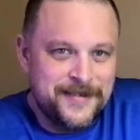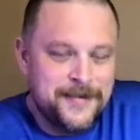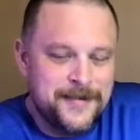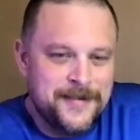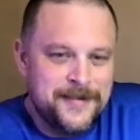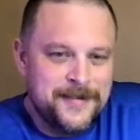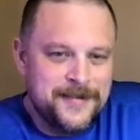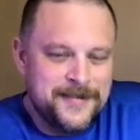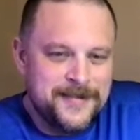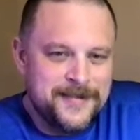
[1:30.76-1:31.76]

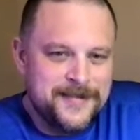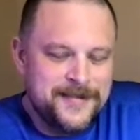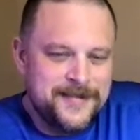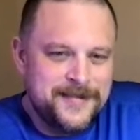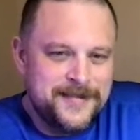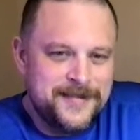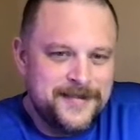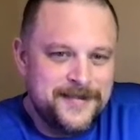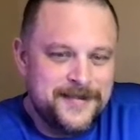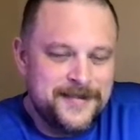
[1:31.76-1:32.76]

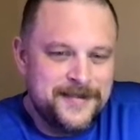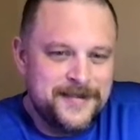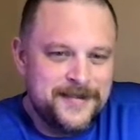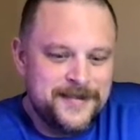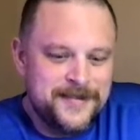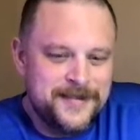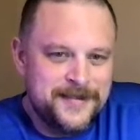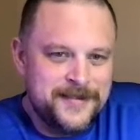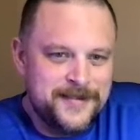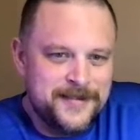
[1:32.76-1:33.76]

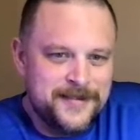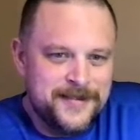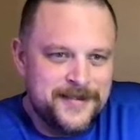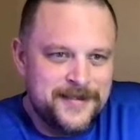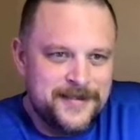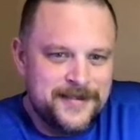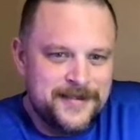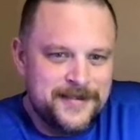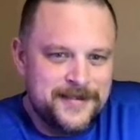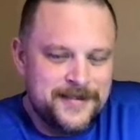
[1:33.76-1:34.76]

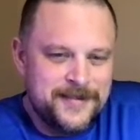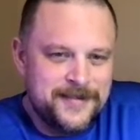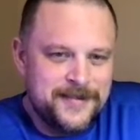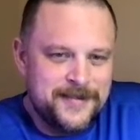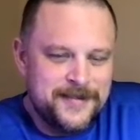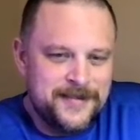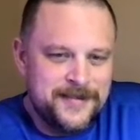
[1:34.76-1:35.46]
(not speaking)